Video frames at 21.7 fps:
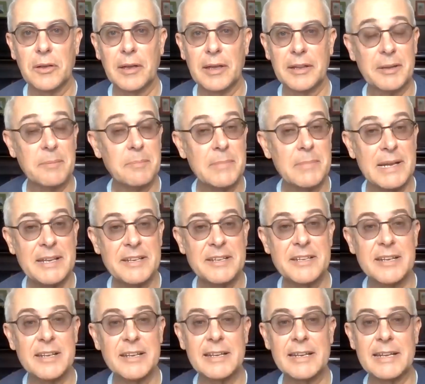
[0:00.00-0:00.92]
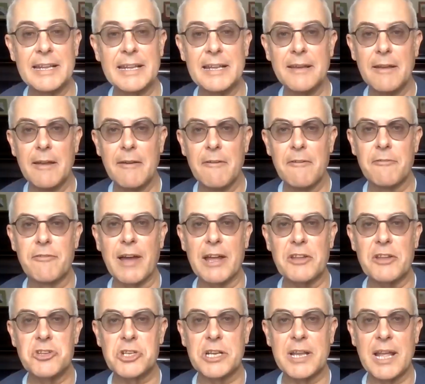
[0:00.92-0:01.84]
And immediately
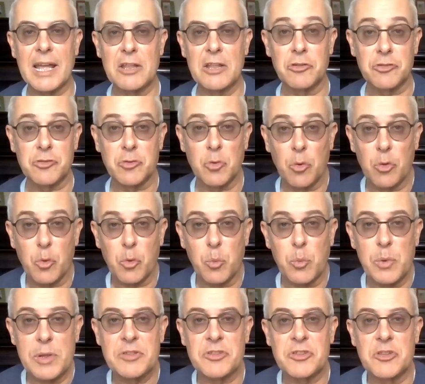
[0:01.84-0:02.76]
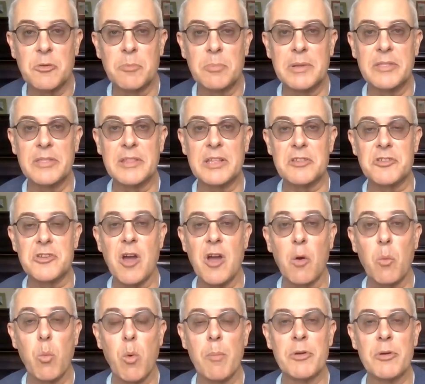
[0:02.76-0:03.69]
Vachagan saw the wisdom in these
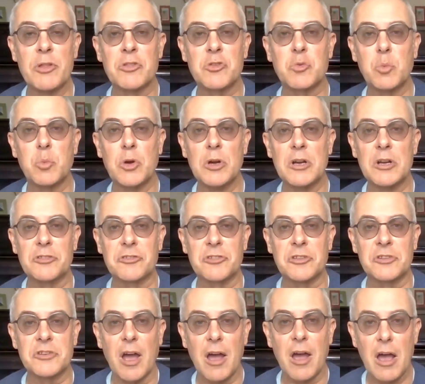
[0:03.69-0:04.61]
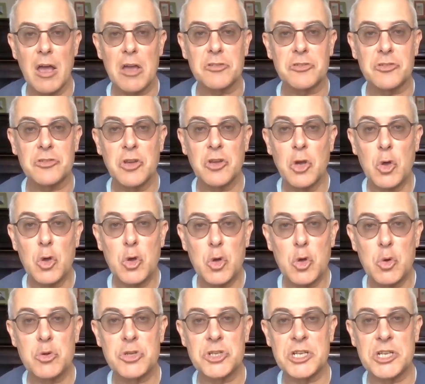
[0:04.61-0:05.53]
young woman's words and asked
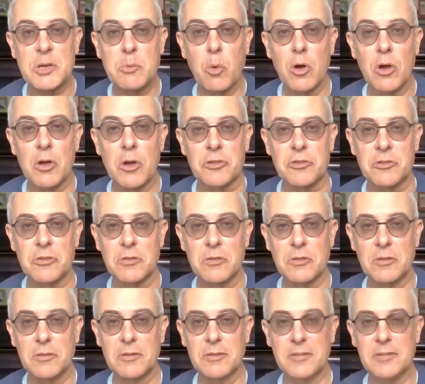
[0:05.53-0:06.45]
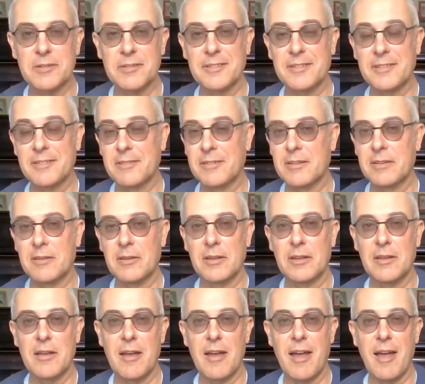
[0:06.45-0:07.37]
who she was.
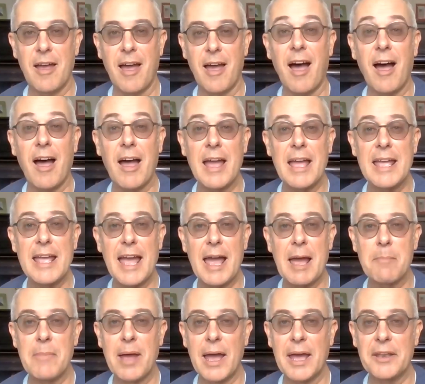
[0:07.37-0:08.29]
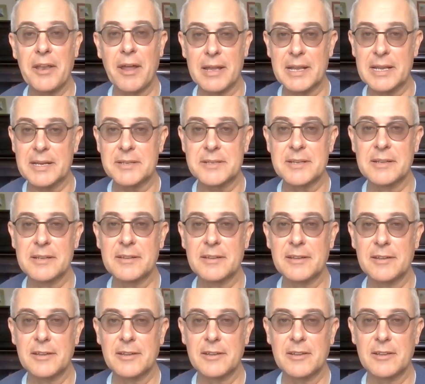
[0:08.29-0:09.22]
"I am Anait,
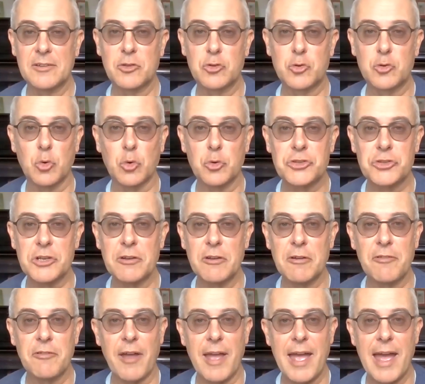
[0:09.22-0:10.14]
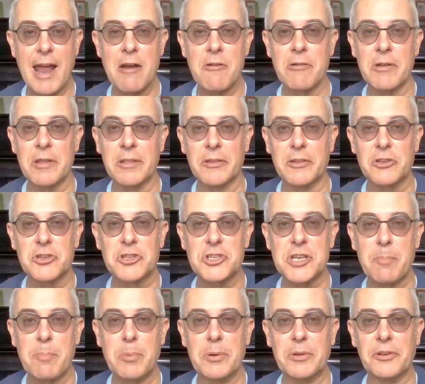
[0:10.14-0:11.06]
daughter of Aaron the
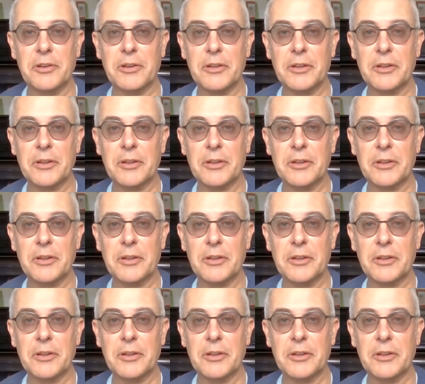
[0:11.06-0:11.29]
shepherd."